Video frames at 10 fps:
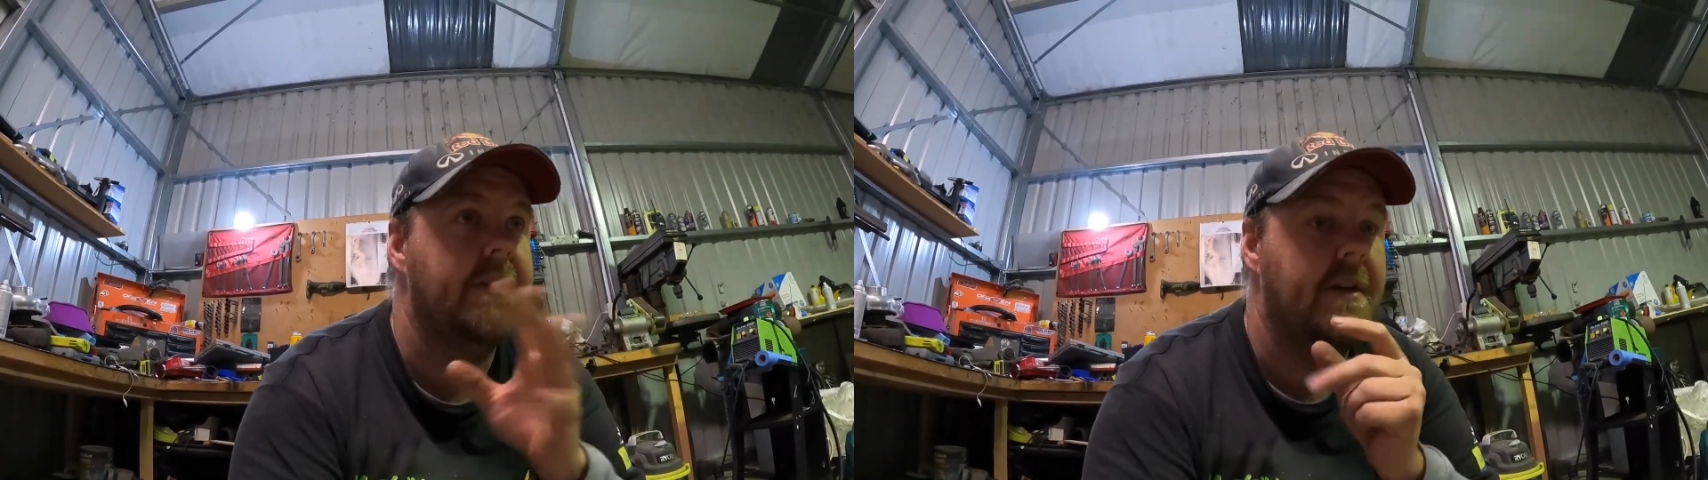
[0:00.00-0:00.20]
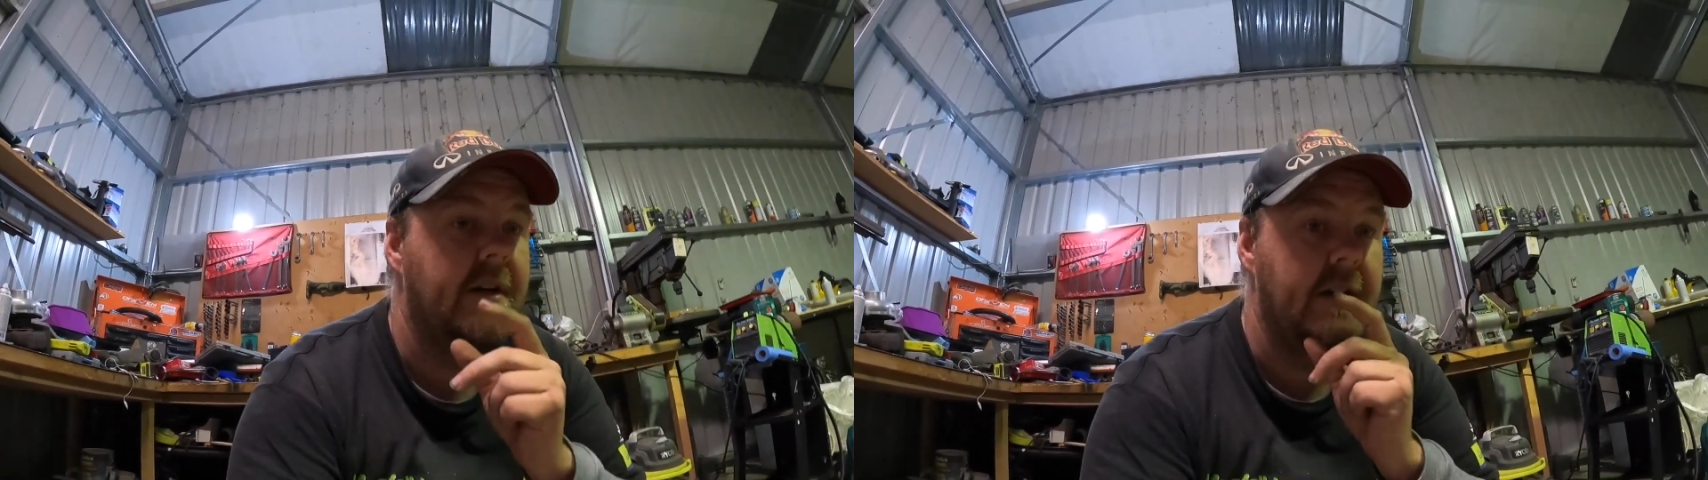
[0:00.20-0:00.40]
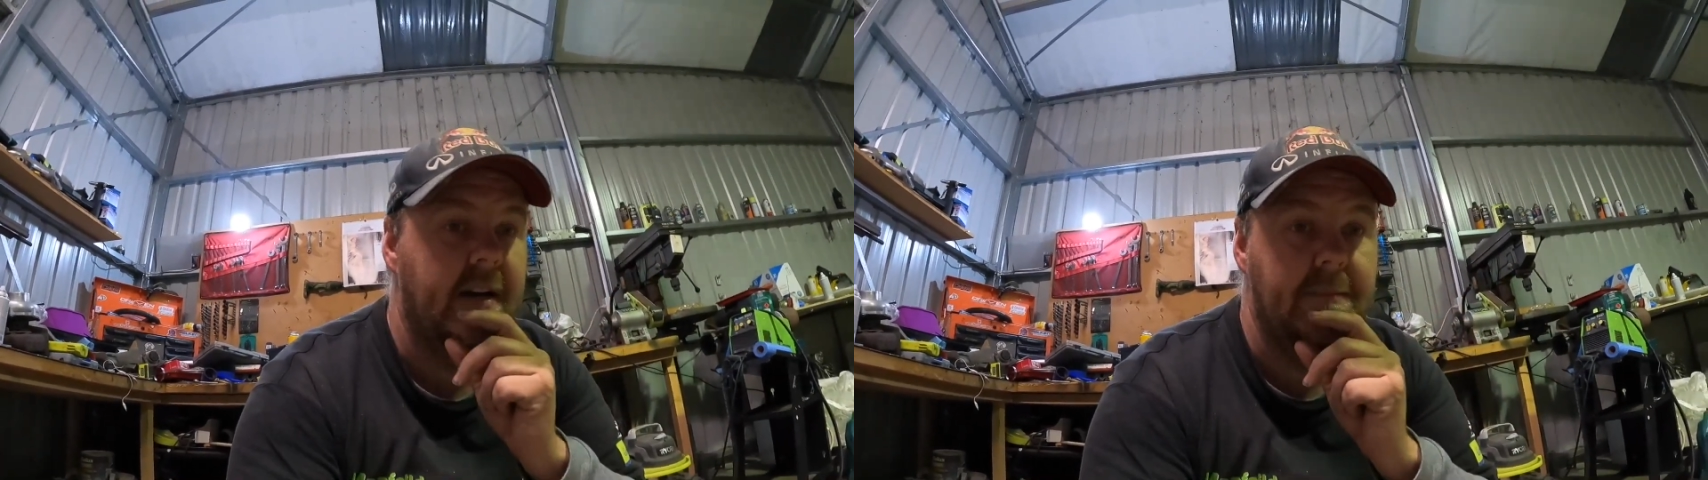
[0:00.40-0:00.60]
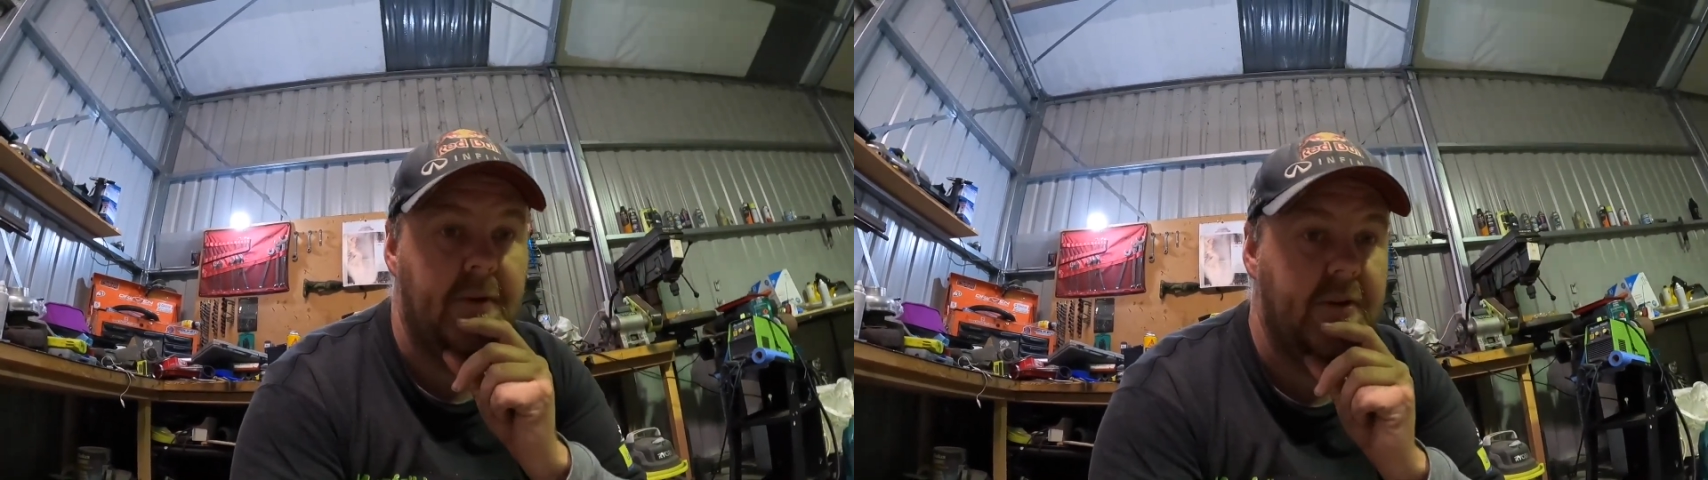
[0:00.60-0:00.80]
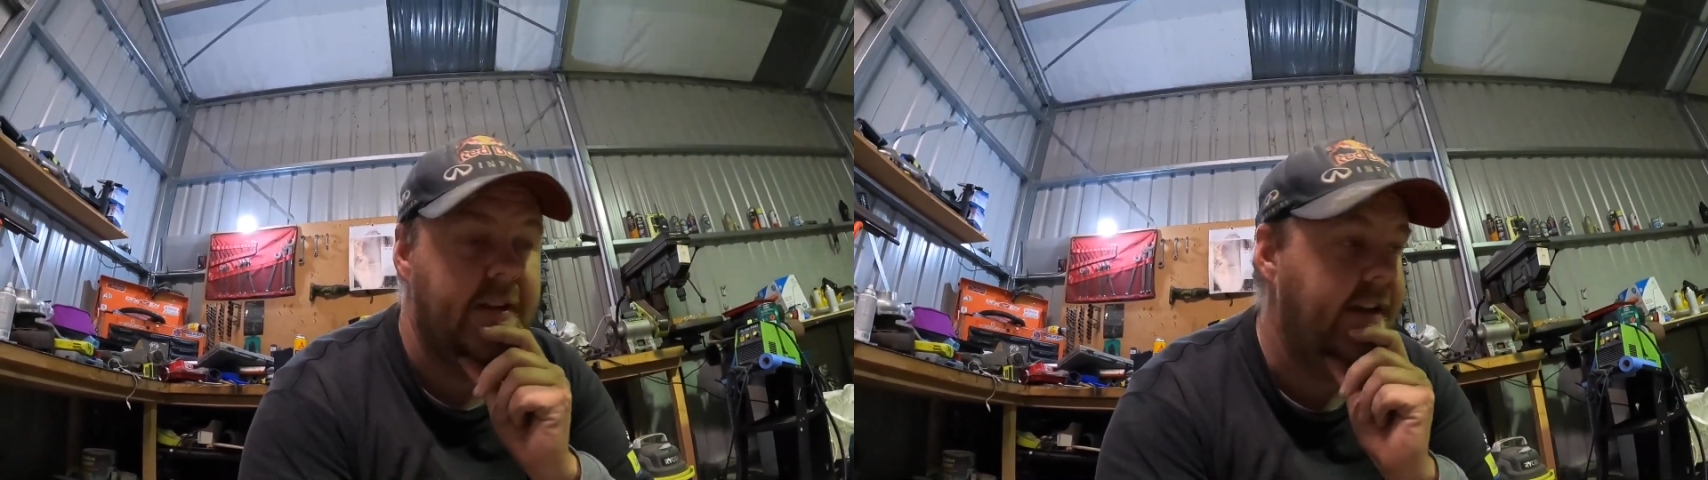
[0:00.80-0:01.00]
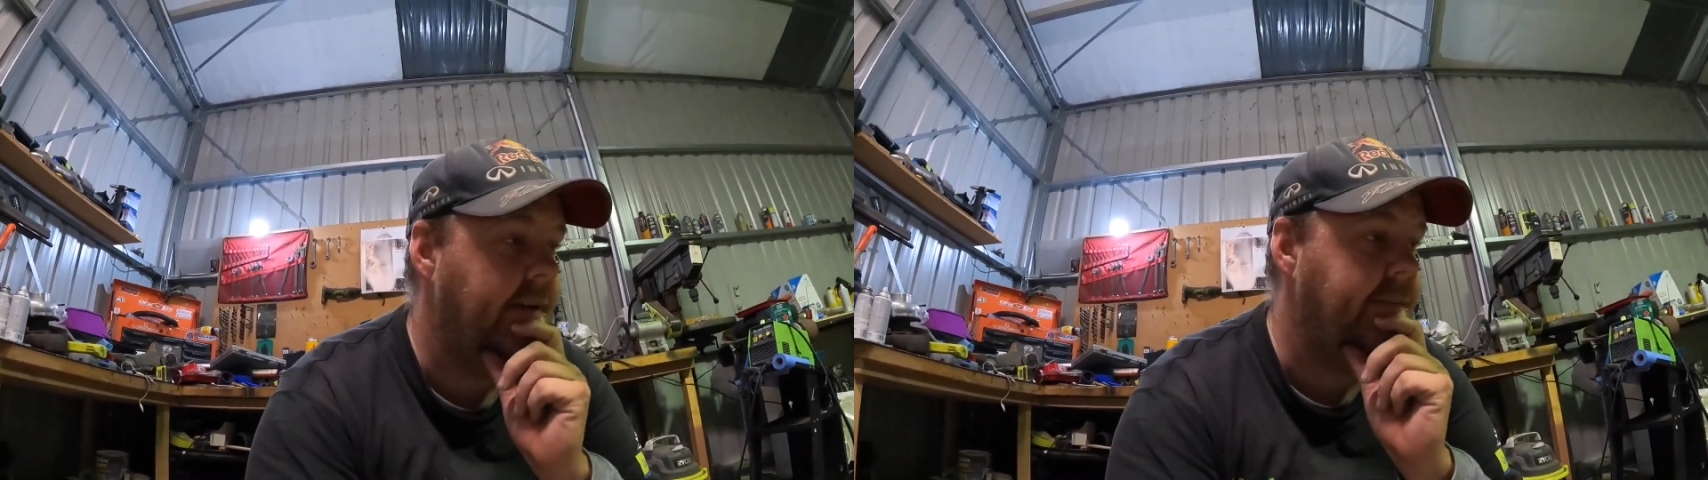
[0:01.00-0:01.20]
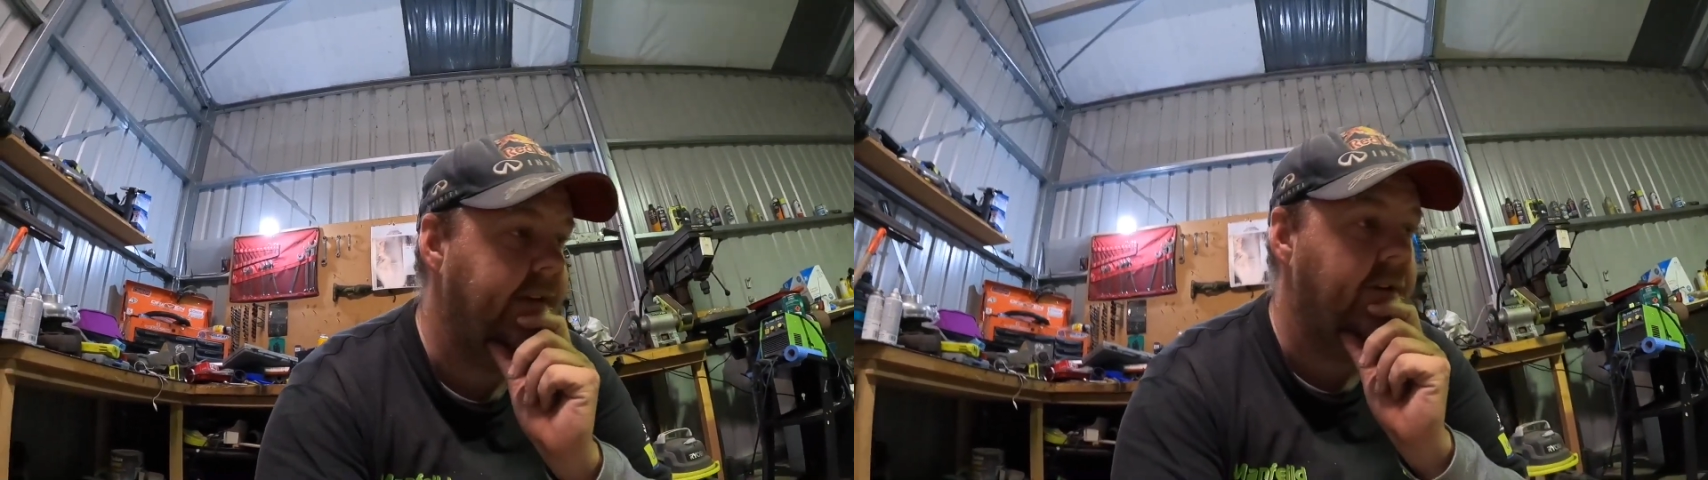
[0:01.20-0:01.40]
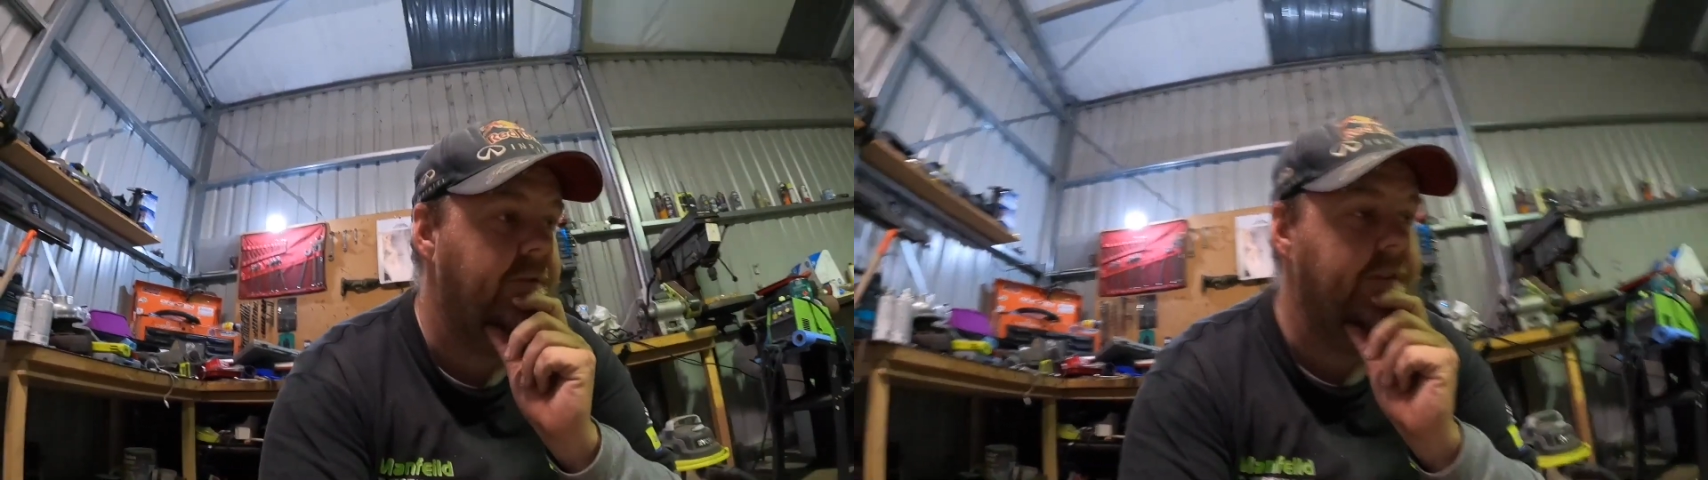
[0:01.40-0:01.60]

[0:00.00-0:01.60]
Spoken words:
so I bolted that up. That all